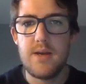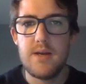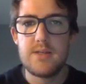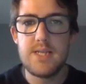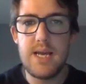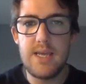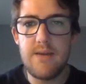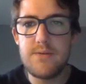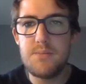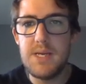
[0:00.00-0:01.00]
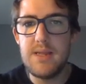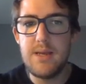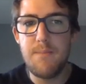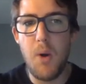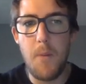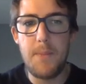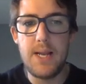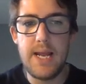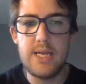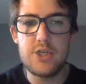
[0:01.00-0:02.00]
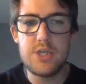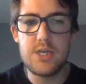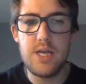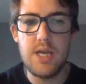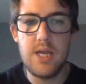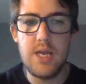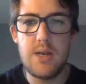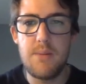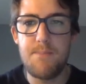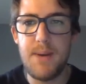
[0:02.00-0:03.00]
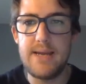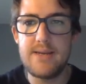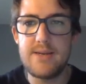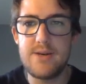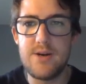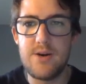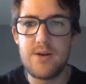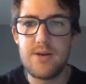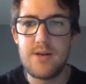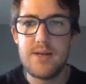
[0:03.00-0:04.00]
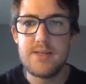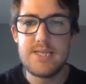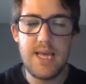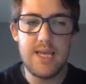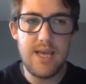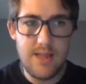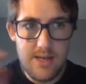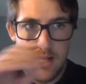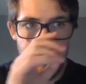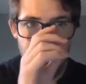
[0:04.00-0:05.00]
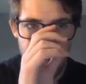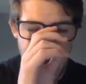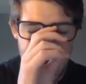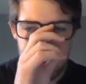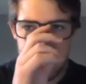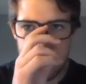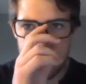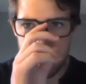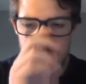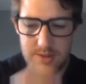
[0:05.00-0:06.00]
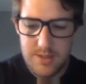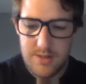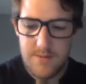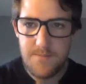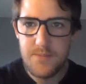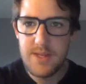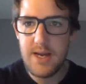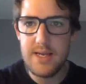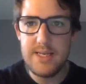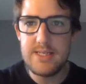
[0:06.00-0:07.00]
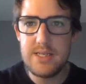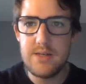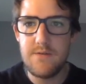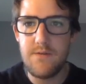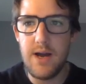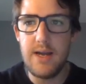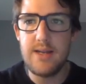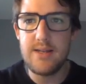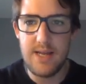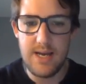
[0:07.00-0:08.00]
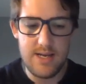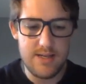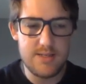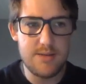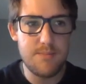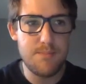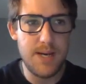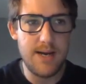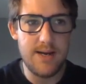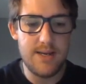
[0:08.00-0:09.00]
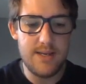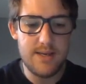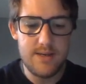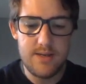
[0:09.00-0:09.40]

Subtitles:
So that gives me the population in Bangkok. To then get the number of households, I need to divide that by